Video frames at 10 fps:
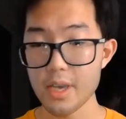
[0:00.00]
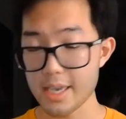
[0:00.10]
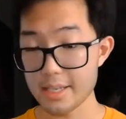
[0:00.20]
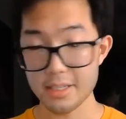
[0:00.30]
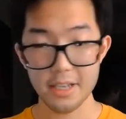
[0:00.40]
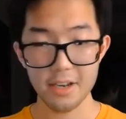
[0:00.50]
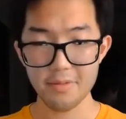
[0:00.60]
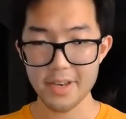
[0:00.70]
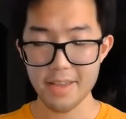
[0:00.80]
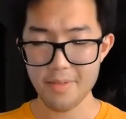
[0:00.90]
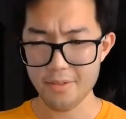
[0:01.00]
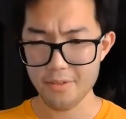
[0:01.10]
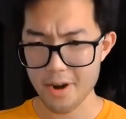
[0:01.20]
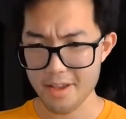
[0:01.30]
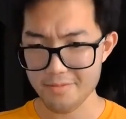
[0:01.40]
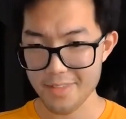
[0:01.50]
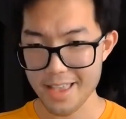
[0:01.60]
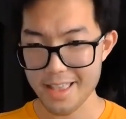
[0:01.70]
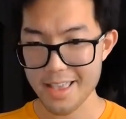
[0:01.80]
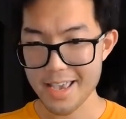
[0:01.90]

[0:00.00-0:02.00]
He has a settlement named after him that